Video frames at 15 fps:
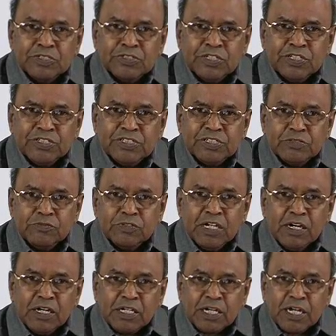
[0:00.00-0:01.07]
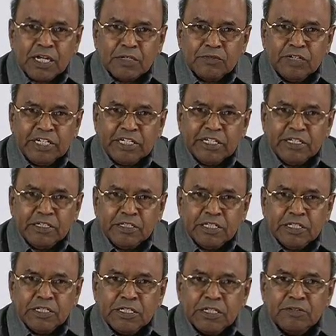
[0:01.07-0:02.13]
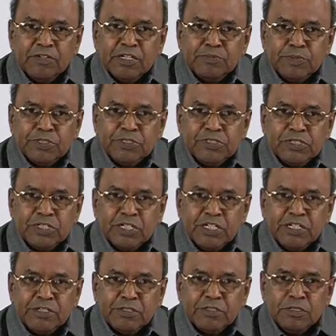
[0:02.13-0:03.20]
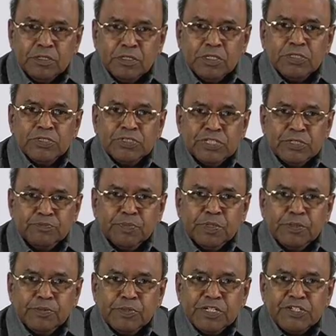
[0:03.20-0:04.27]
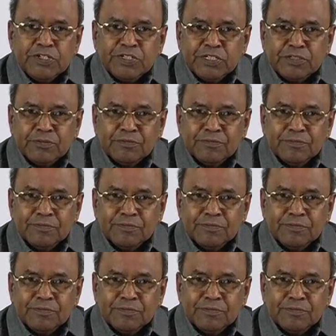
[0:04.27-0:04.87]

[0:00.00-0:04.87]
So we are converting the given position into simple position,